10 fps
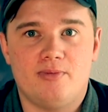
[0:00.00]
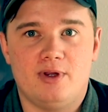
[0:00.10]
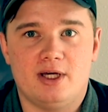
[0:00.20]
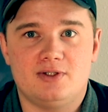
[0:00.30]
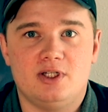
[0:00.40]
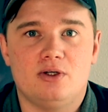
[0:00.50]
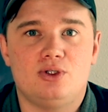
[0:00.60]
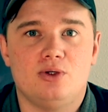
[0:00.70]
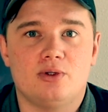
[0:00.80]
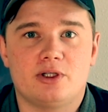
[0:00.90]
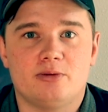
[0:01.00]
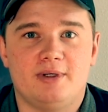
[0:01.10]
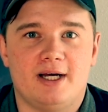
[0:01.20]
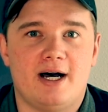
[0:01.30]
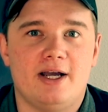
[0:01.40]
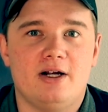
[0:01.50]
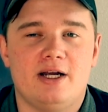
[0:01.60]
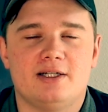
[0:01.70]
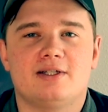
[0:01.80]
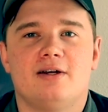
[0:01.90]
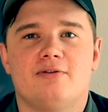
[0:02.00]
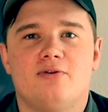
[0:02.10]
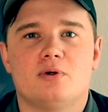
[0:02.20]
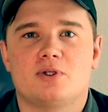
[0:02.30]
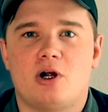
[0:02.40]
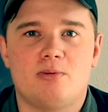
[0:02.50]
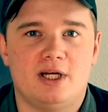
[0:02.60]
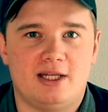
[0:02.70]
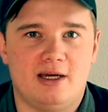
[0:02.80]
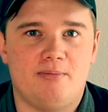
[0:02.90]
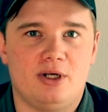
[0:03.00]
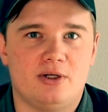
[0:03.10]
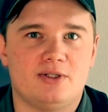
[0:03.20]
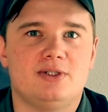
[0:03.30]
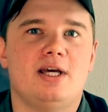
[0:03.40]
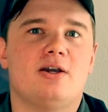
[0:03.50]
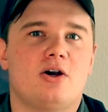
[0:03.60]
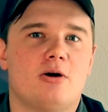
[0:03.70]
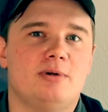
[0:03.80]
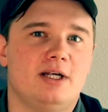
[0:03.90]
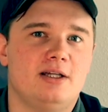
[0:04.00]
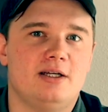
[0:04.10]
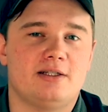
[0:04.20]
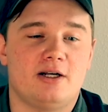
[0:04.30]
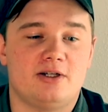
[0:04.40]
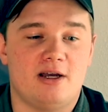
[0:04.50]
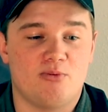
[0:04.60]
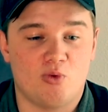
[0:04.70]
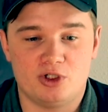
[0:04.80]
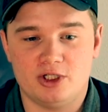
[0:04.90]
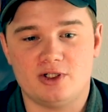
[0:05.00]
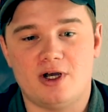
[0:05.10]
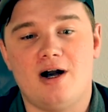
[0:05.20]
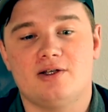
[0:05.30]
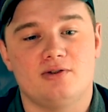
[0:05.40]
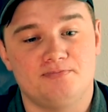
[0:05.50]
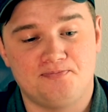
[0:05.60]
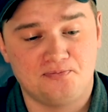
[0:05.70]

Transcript: CO2 a little bit higher, and it's going to force carbonate that beer to stay carbonated the entire time, which is awesome.